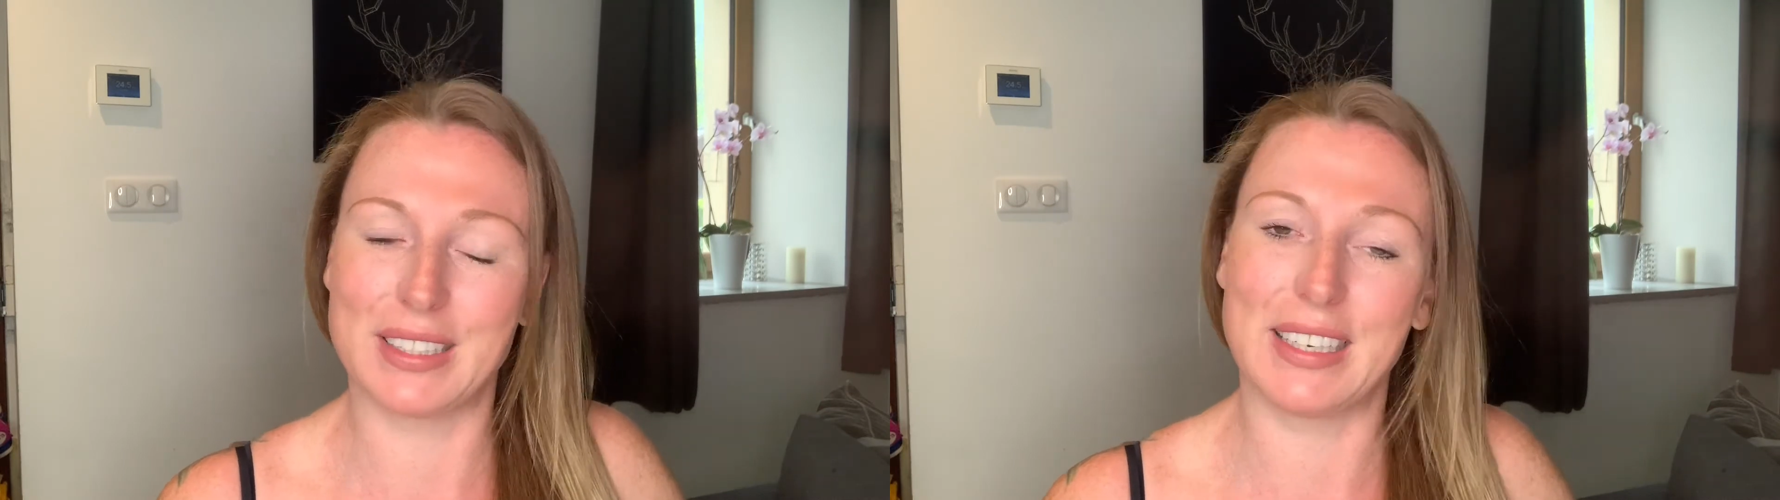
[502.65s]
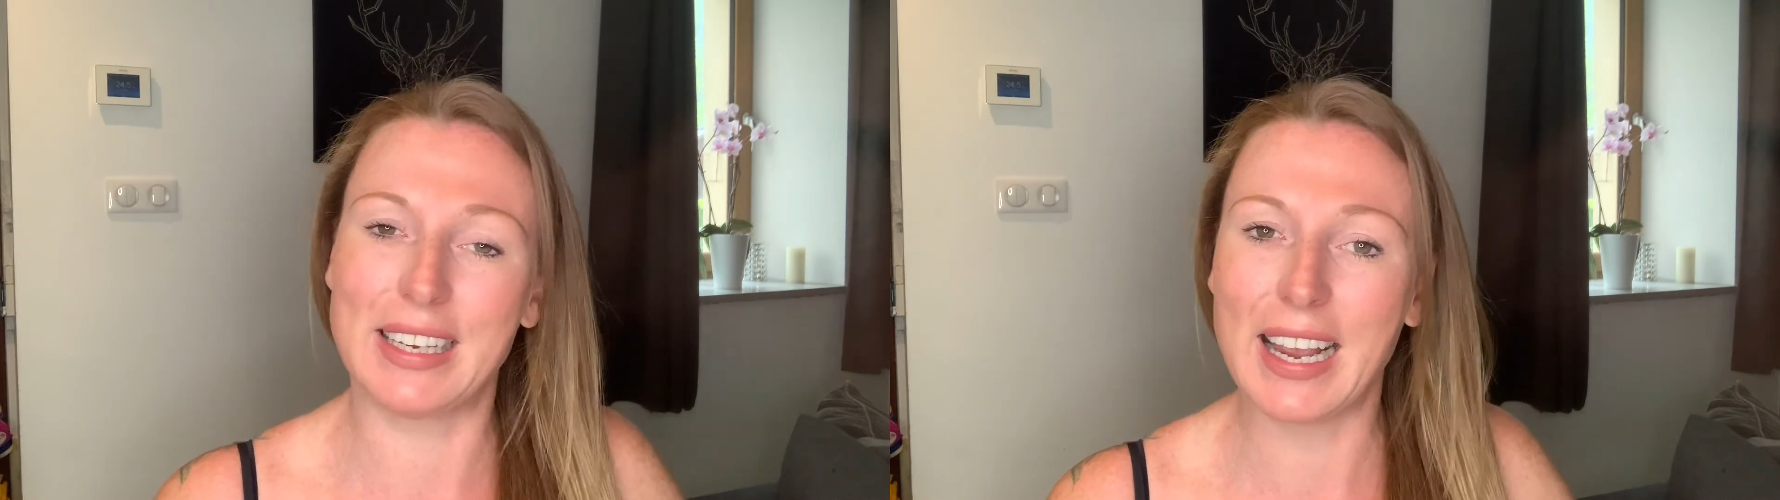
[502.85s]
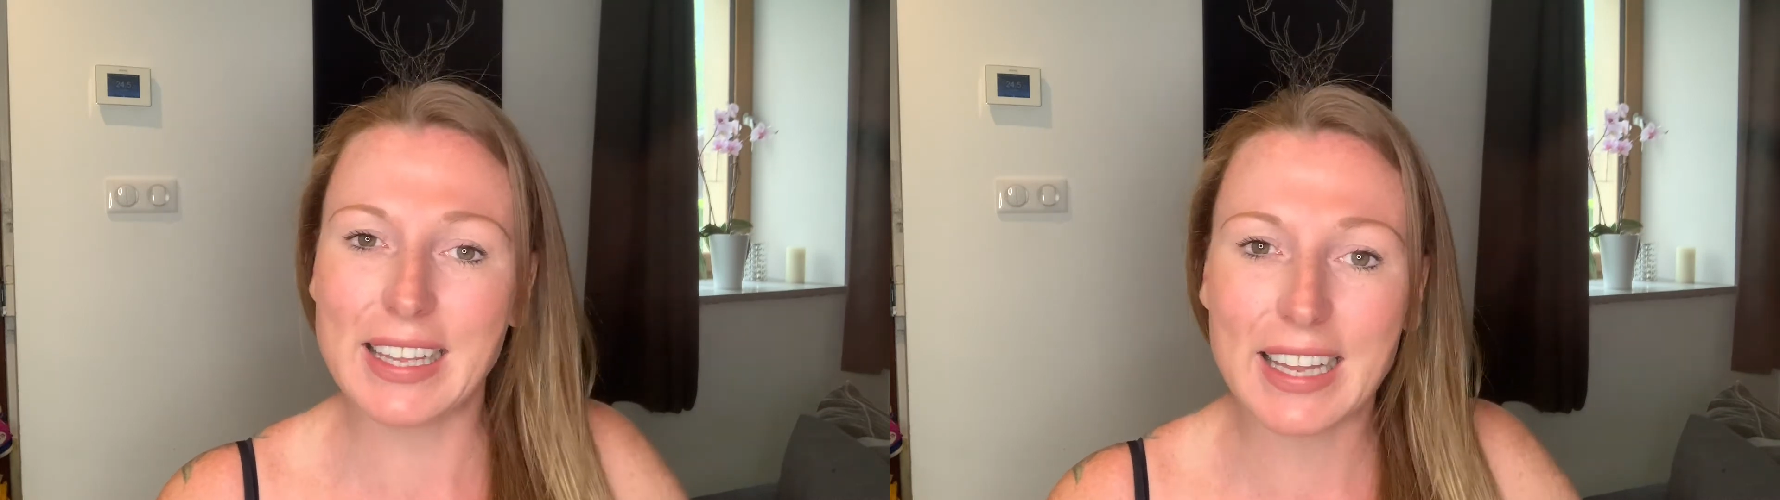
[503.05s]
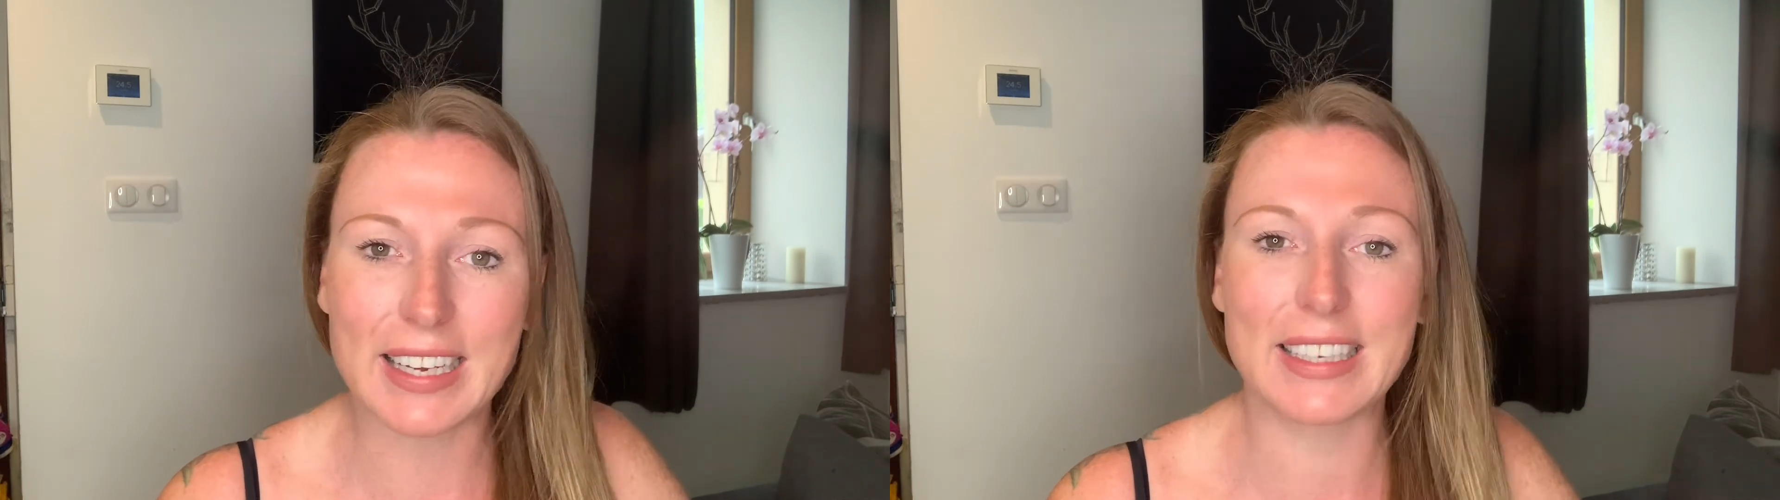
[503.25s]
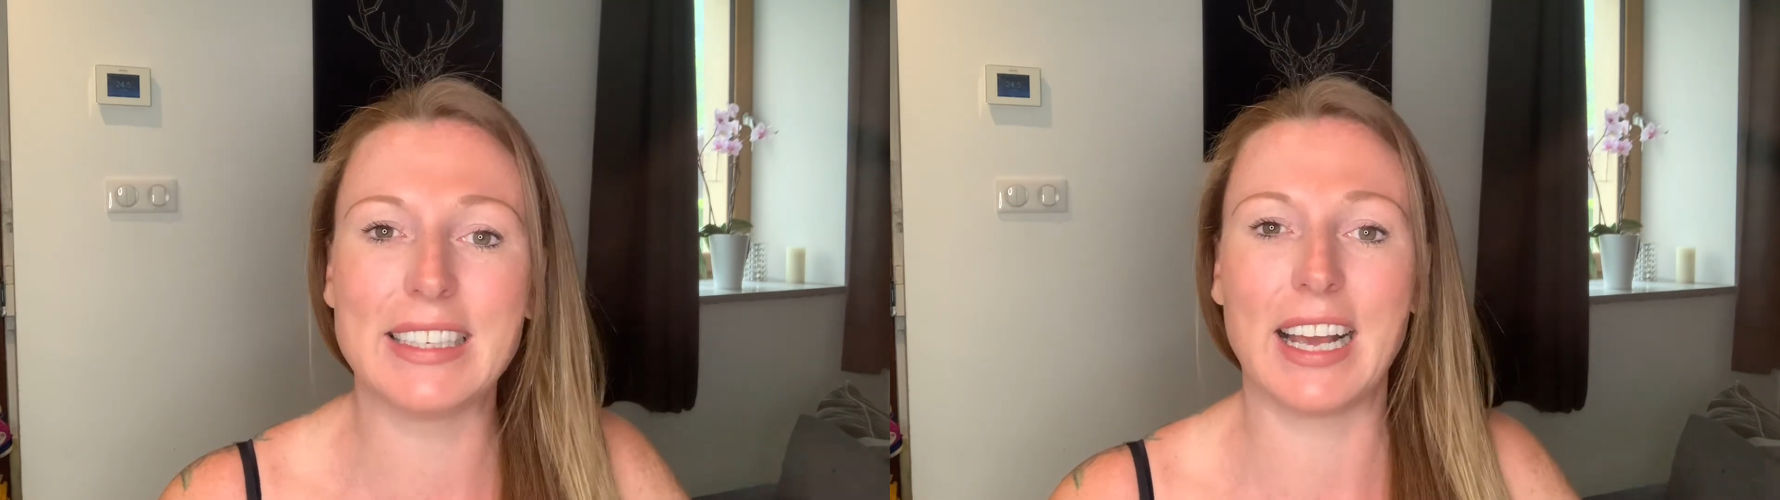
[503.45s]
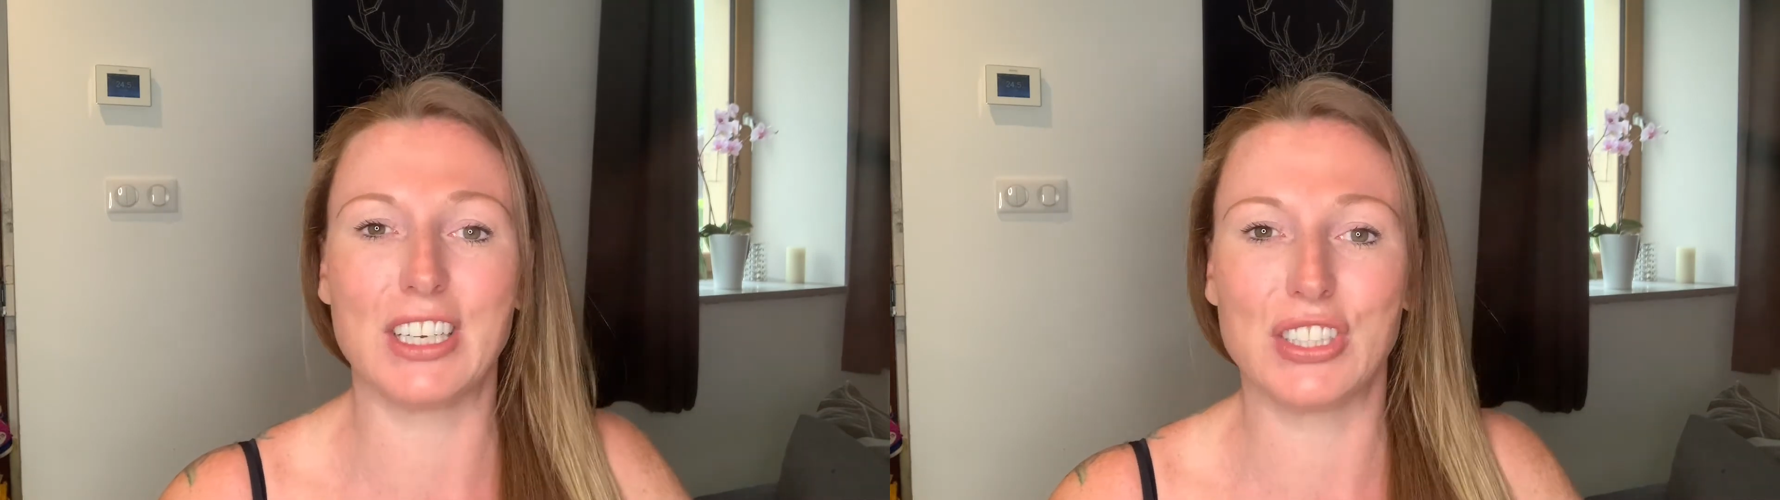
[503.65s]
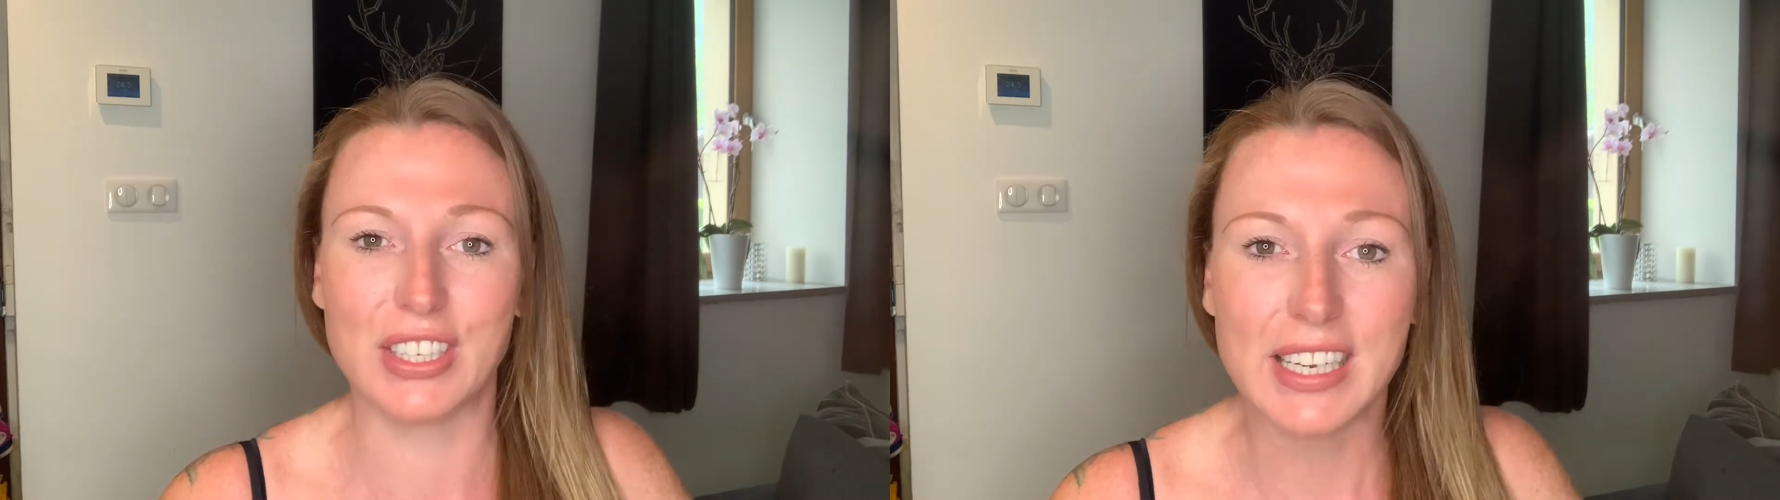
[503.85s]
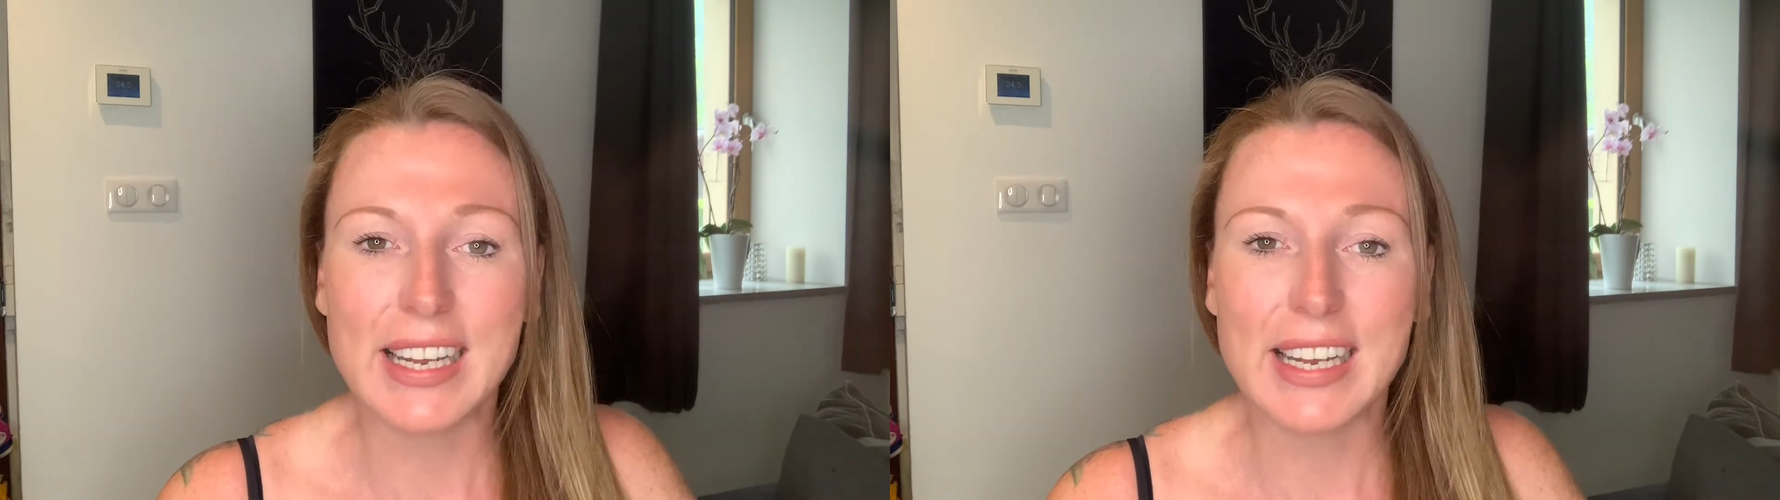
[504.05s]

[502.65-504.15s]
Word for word: and getting that connection